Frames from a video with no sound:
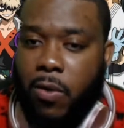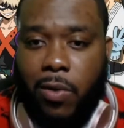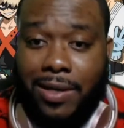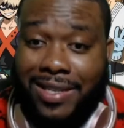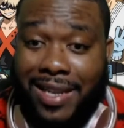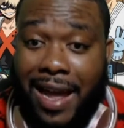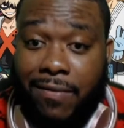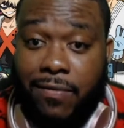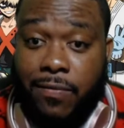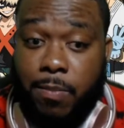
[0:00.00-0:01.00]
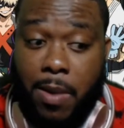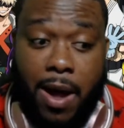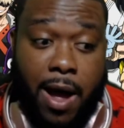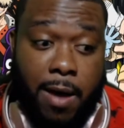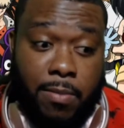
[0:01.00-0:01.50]
Want to see that
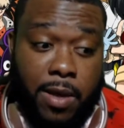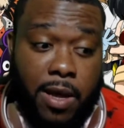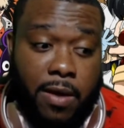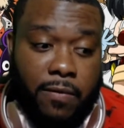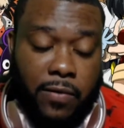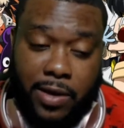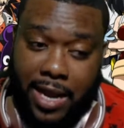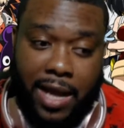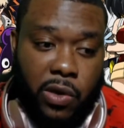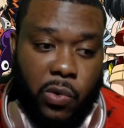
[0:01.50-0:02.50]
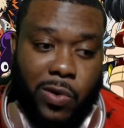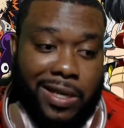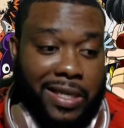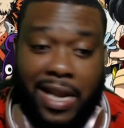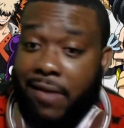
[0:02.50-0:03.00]
for Deku. Want
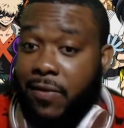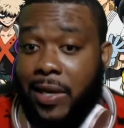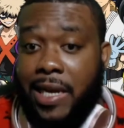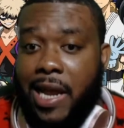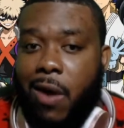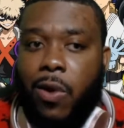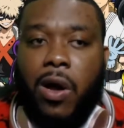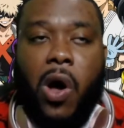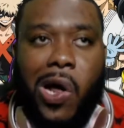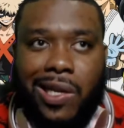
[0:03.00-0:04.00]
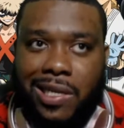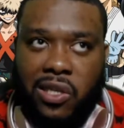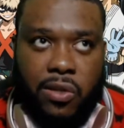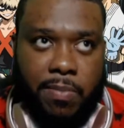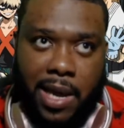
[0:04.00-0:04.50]
to see that for Iida. I want all of
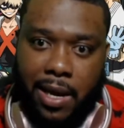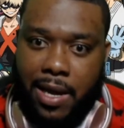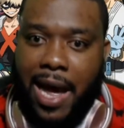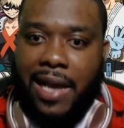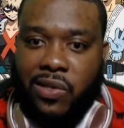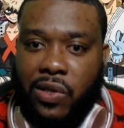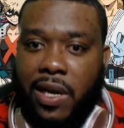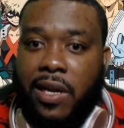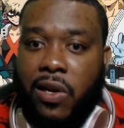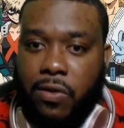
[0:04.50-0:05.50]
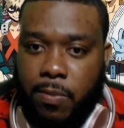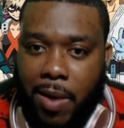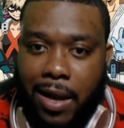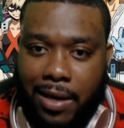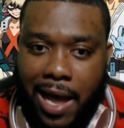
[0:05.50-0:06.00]
these main guys to get their
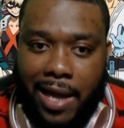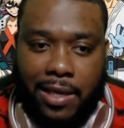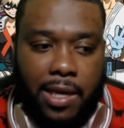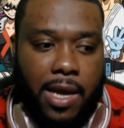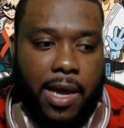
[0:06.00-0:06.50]
spotlight